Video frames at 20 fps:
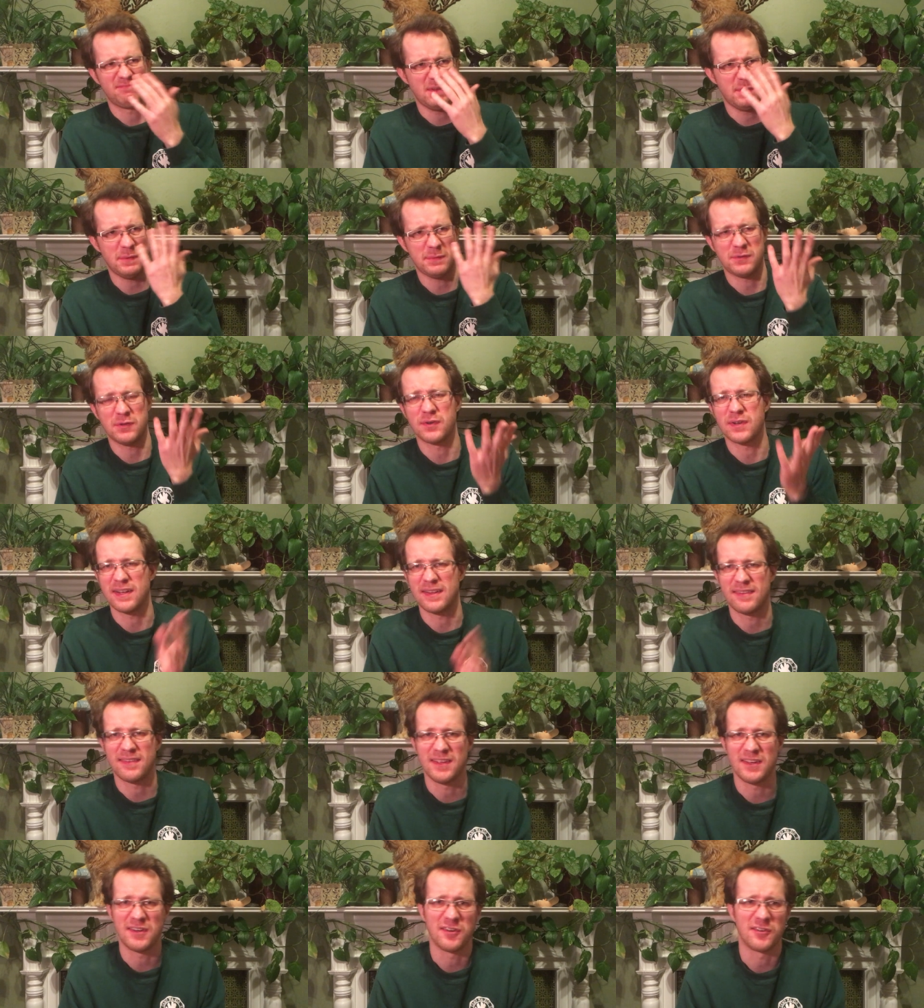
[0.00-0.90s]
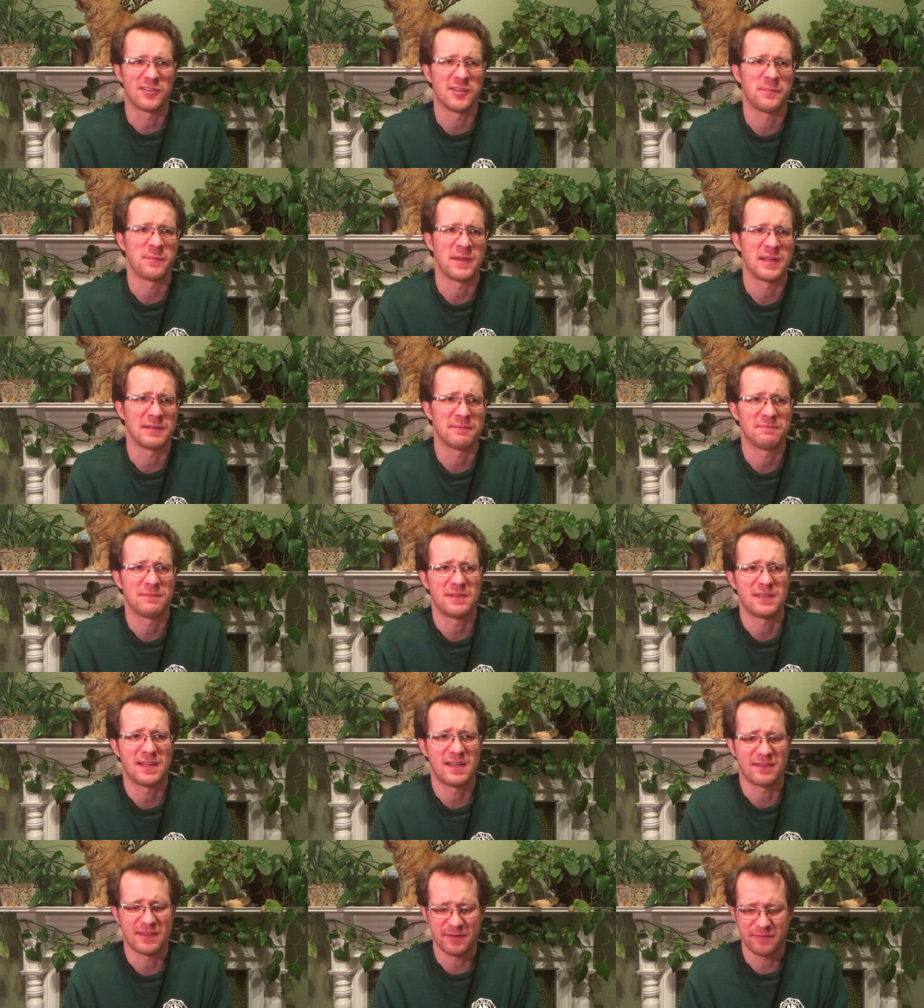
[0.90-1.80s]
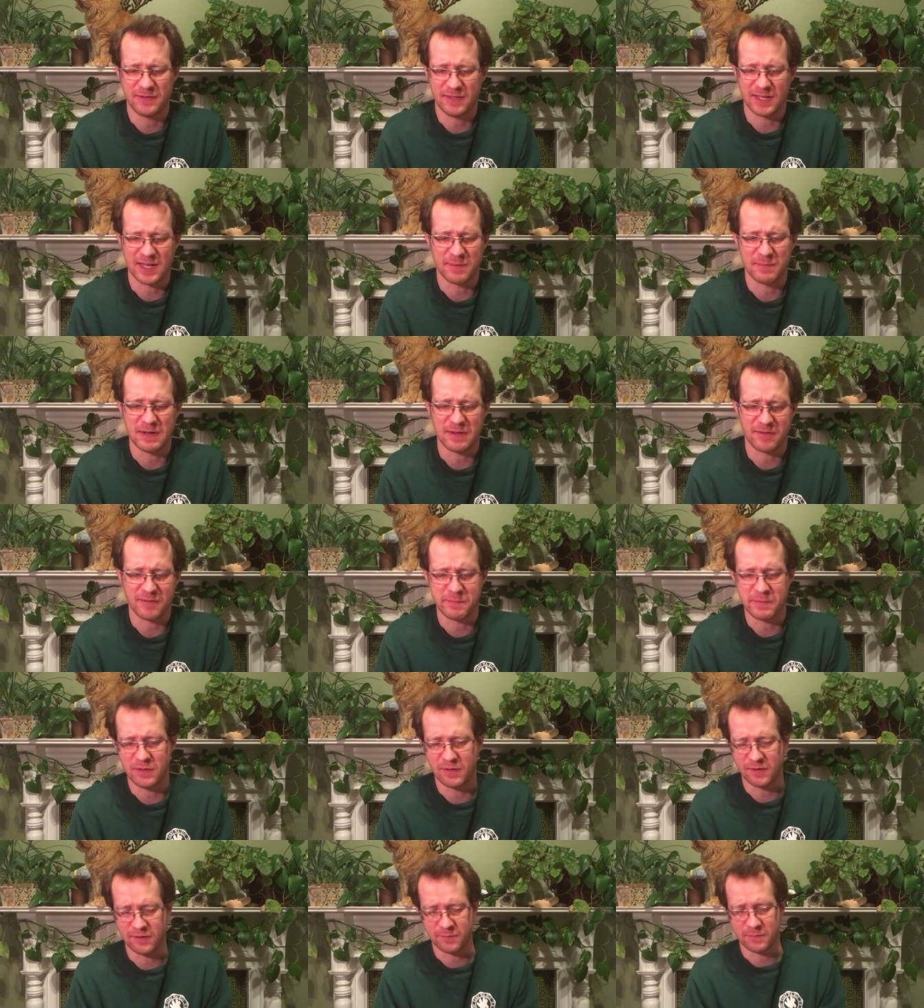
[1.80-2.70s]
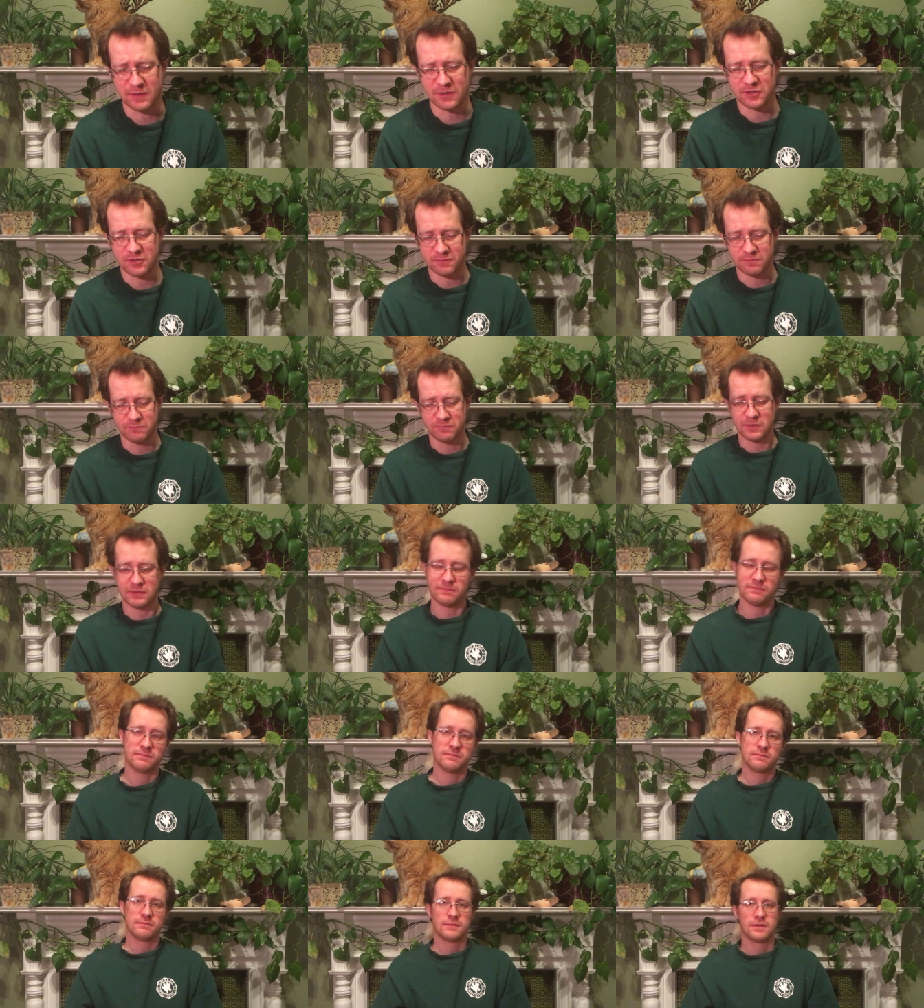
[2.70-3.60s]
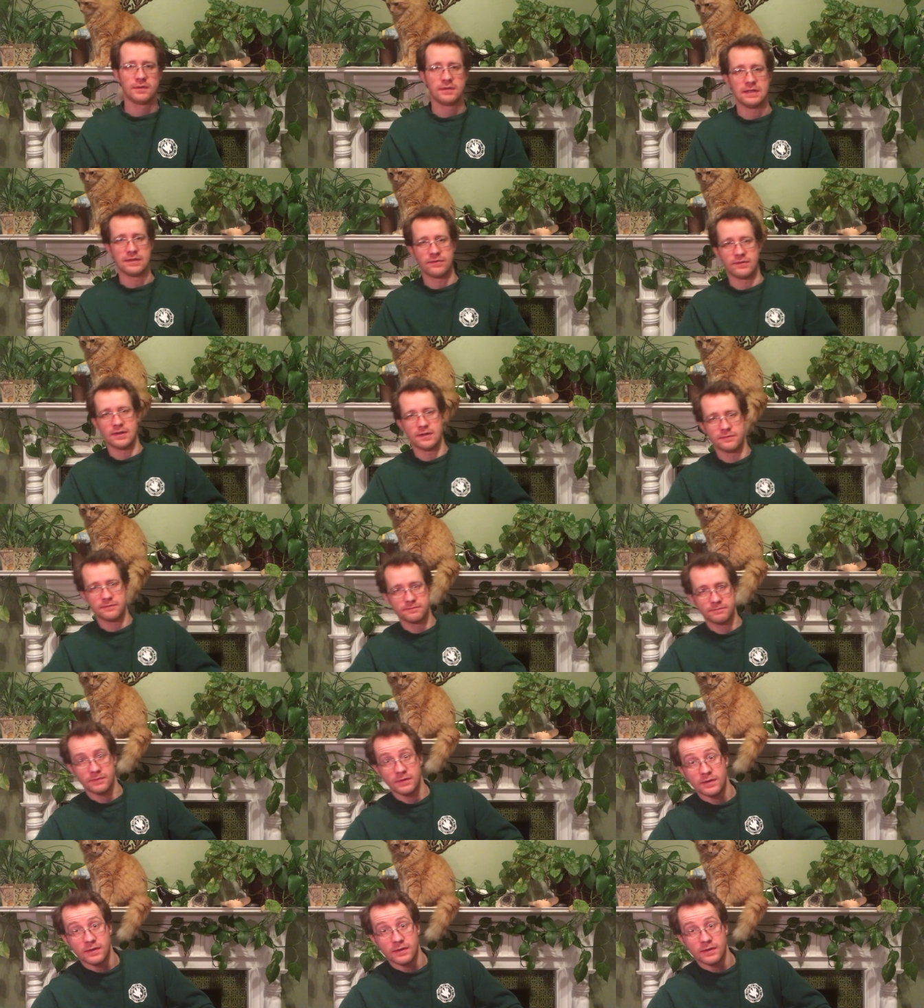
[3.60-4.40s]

maybe i starting start getting sick or something because I feel like I'm not smelling as much. Well, that's enough.